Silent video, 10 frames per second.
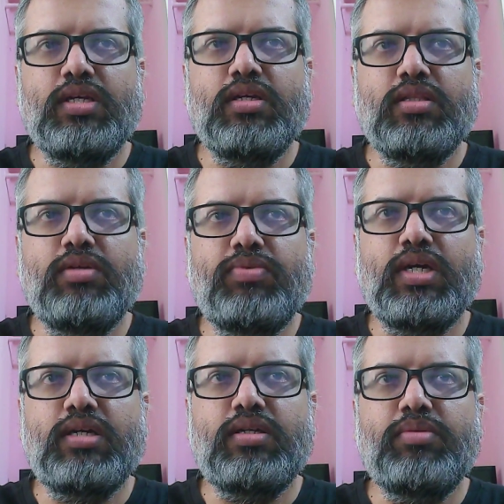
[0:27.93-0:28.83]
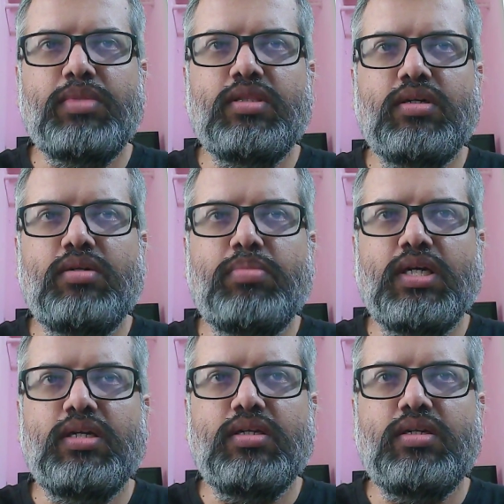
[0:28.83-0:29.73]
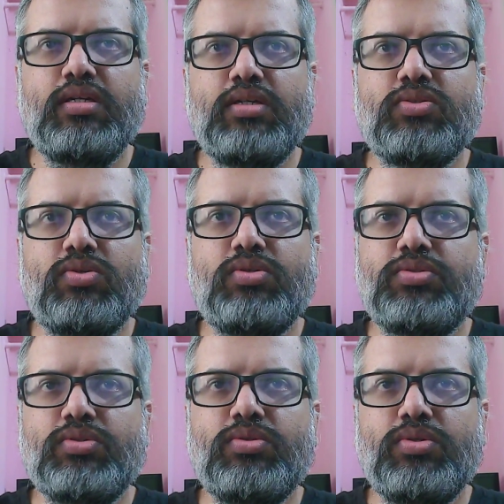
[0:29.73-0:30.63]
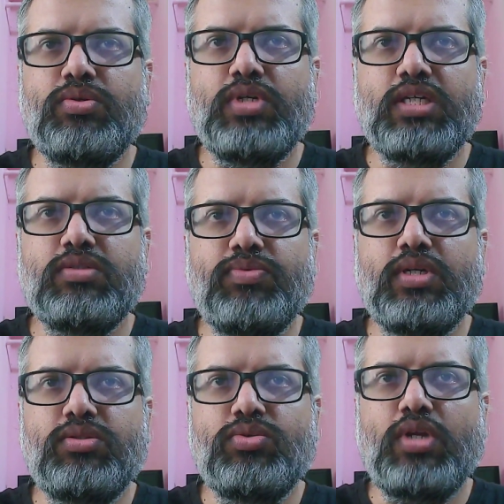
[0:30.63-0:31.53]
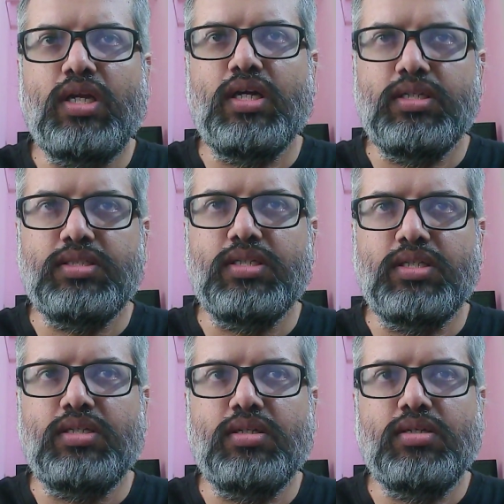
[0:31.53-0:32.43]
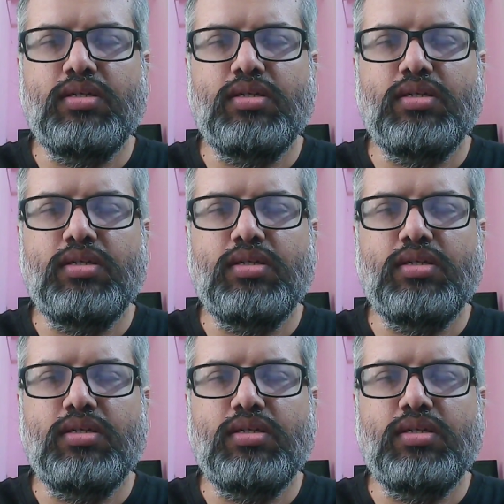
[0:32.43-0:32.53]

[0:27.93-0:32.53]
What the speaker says: The factory method pattern is also known as virtual constructor.